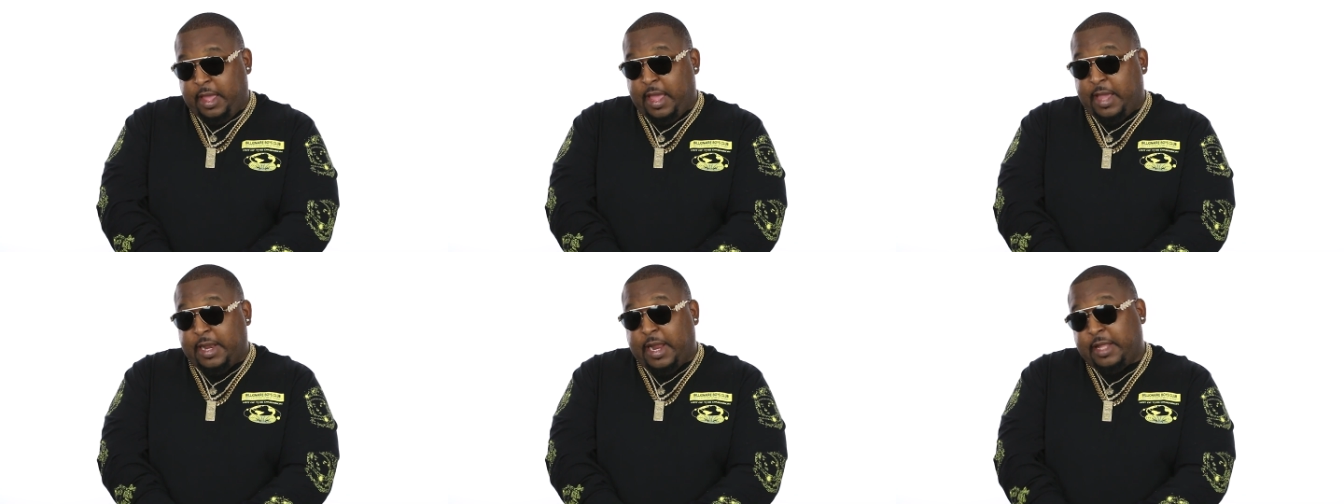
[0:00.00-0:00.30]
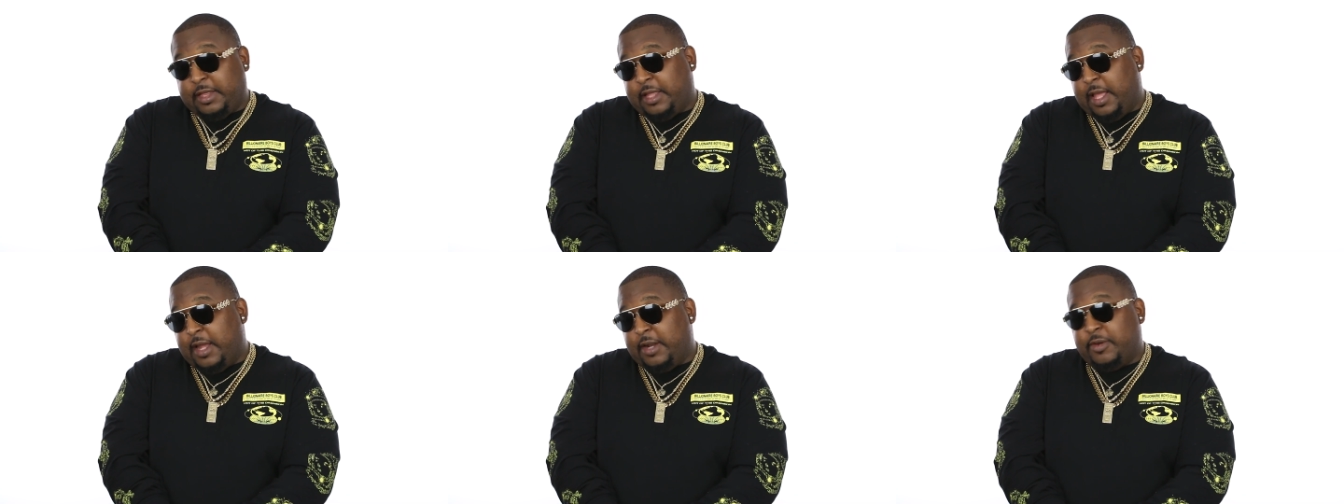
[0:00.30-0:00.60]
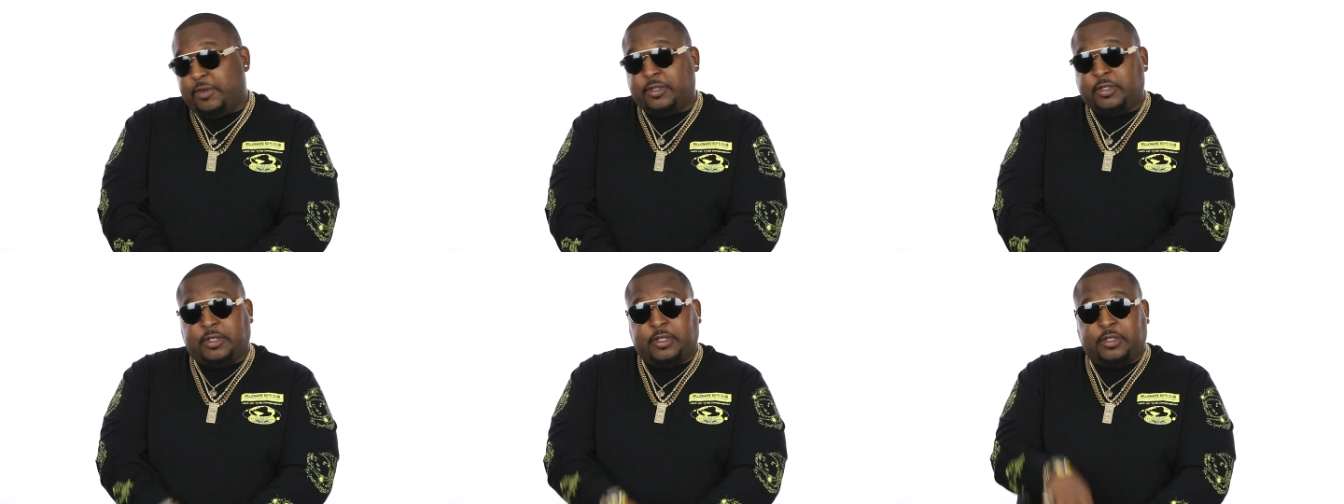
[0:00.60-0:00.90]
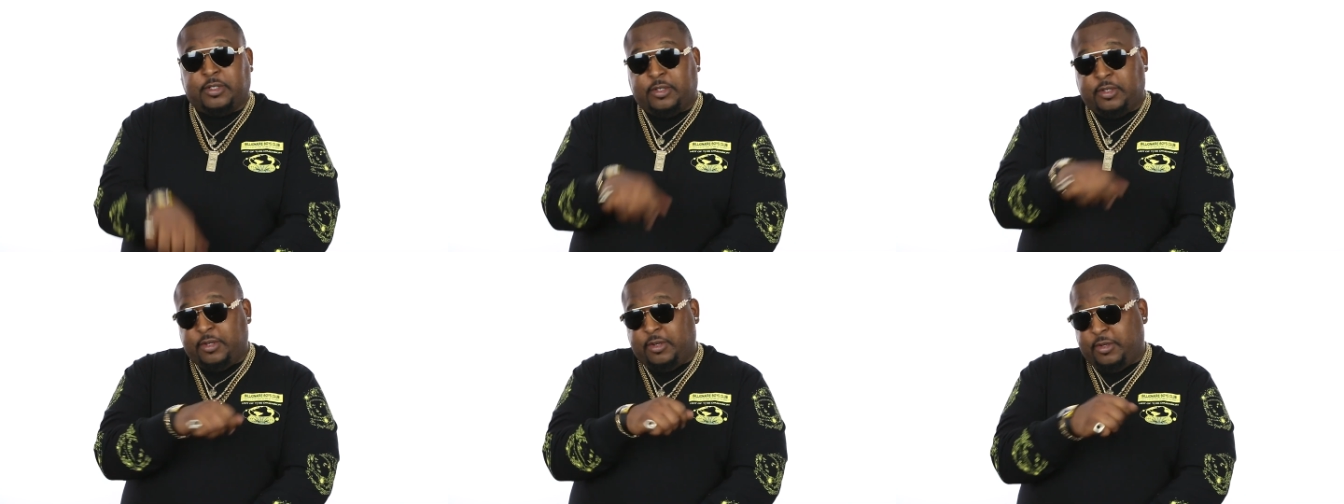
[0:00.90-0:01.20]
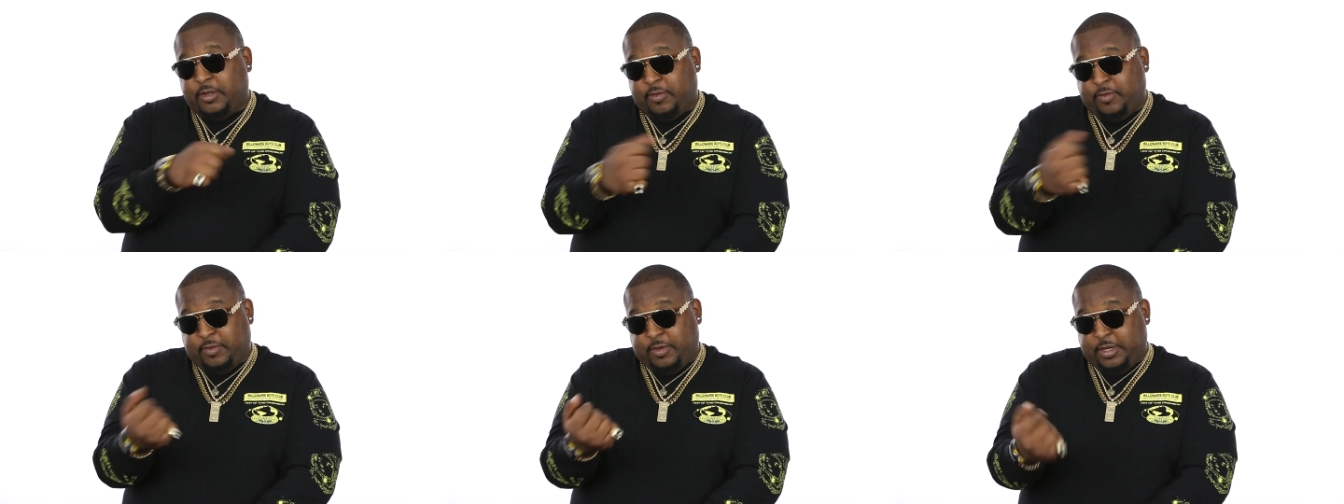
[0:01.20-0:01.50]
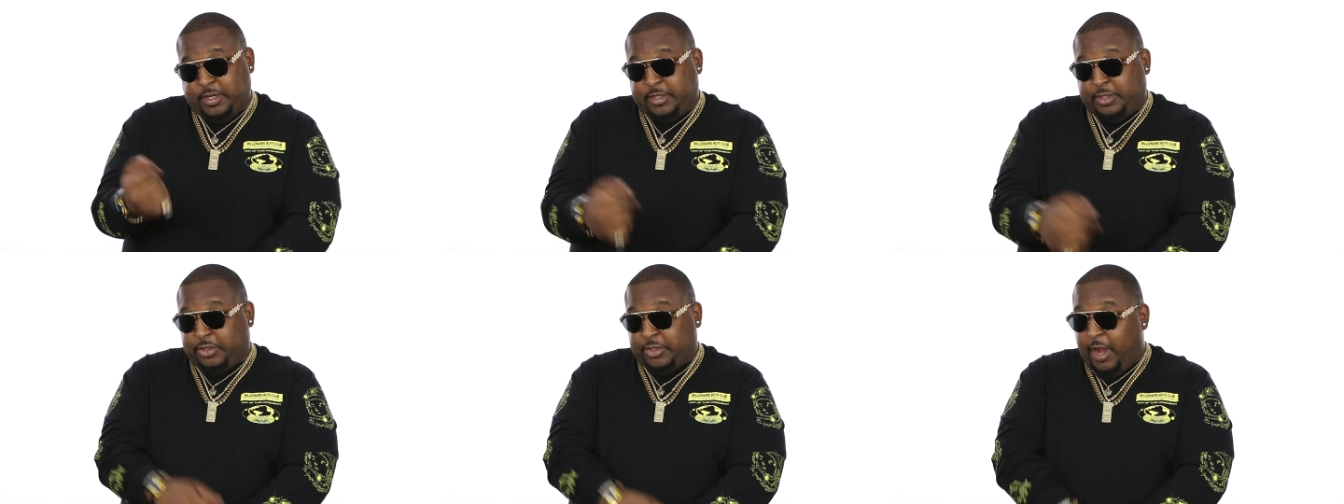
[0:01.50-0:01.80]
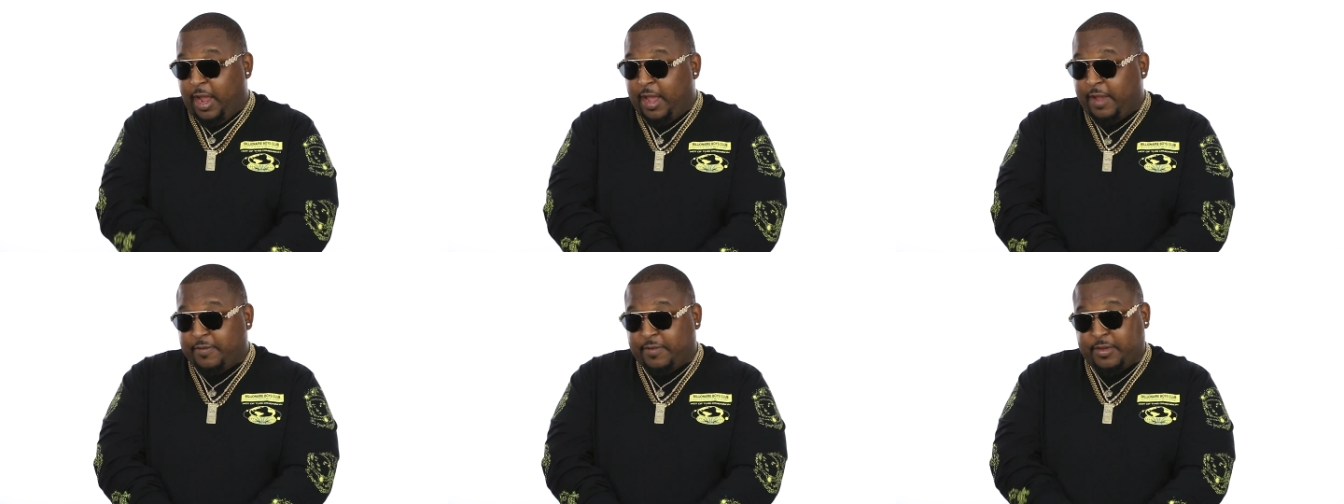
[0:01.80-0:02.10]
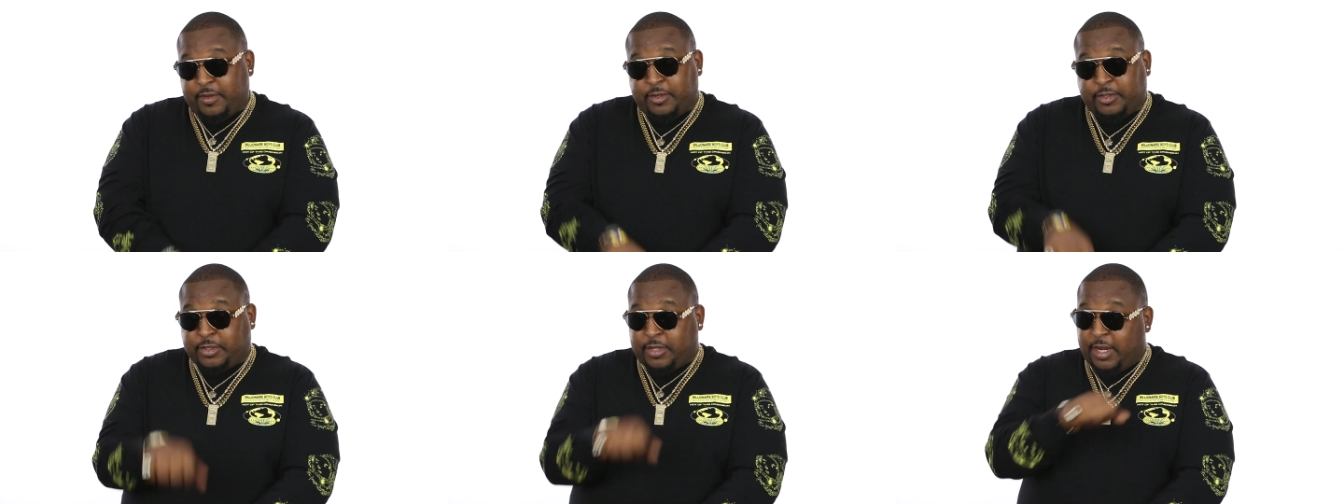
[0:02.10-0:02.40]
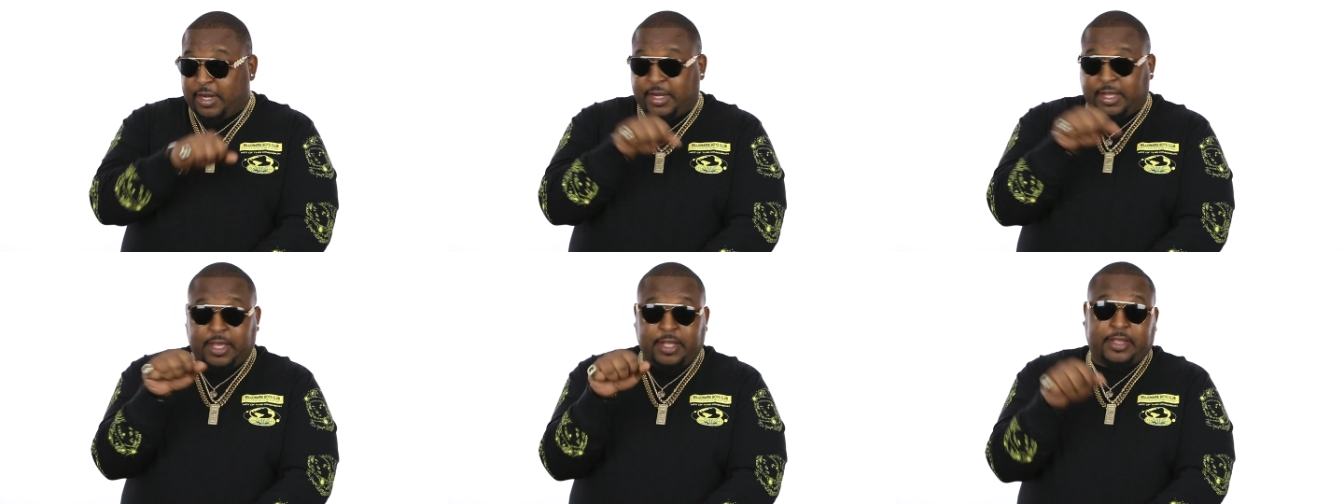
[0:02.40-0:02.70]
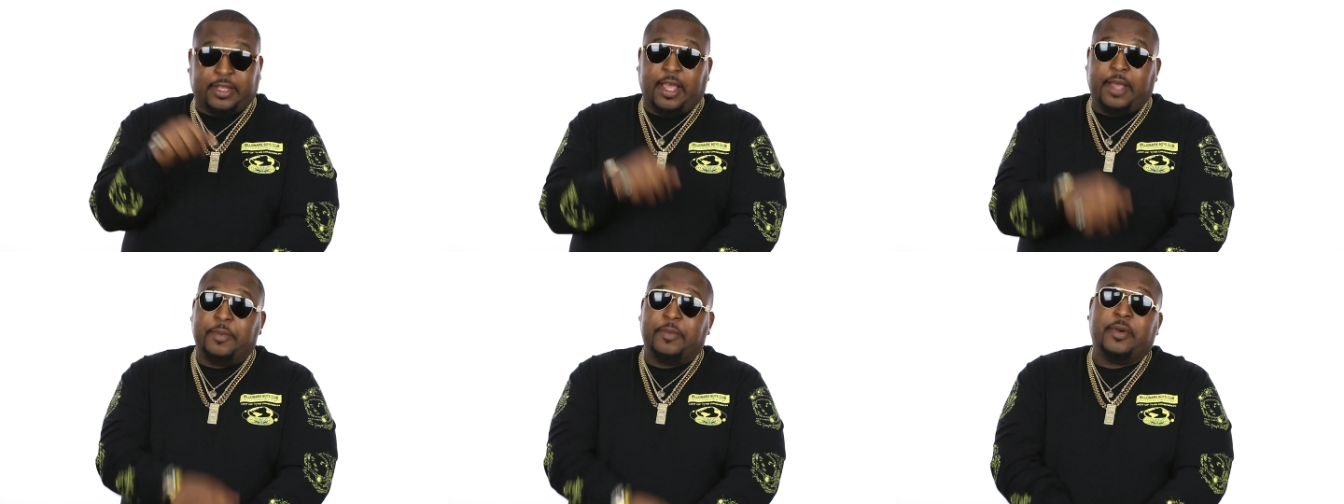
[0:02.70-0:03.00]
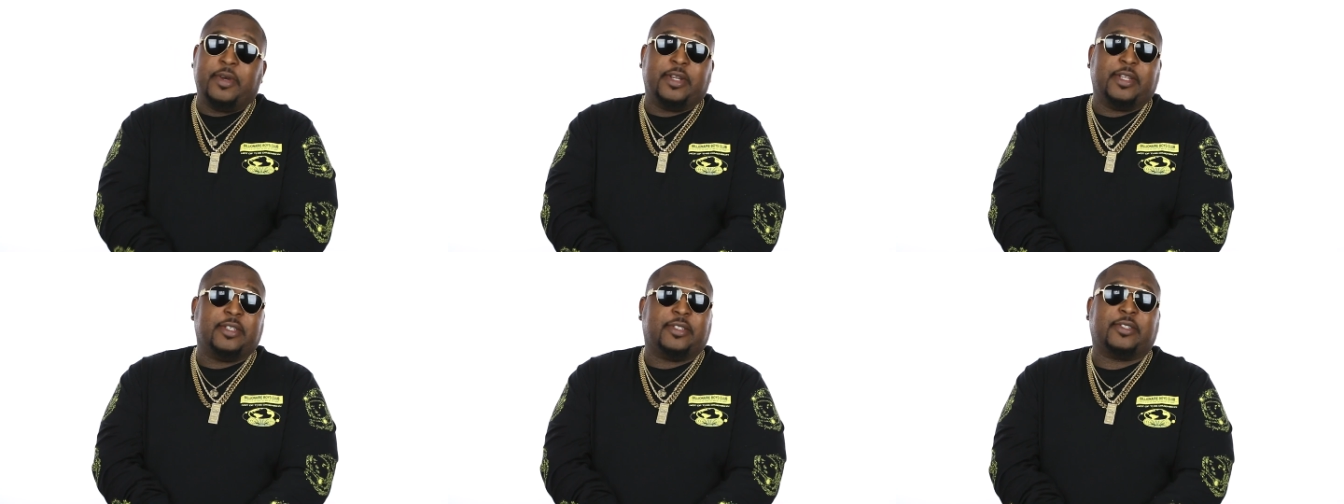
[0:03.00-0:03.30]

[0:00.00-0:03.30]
and I thought it was because you know when you're driving, you're trying to get that money,